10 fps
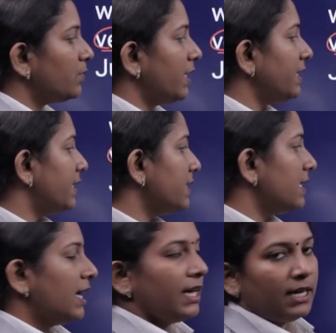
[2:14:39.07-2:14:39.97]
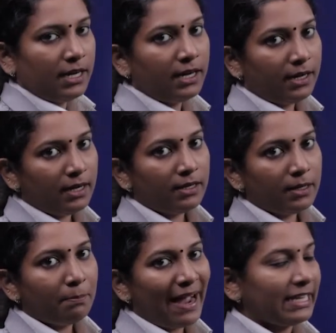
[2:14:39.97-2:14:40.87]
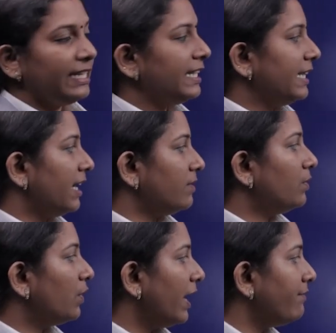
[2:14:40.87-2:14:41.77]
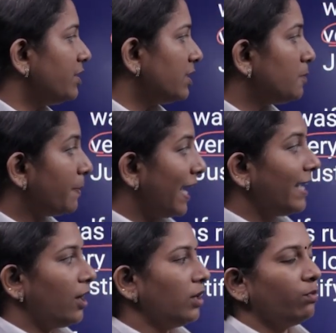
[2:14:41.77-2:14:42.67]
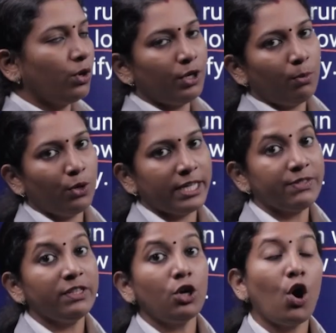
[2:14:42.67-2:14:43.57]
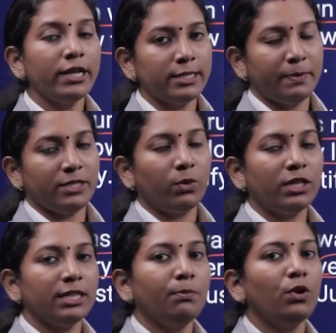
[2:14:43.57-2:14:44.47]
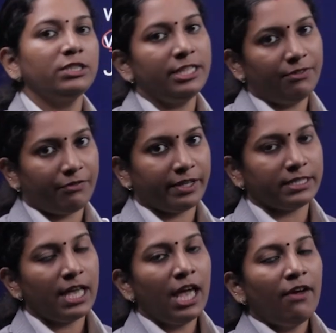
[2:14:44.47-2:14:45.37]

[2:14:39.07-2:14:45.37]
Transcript: using this bacteria, okay, which is sprayed on water bodies with oil spills? What are the positive effects?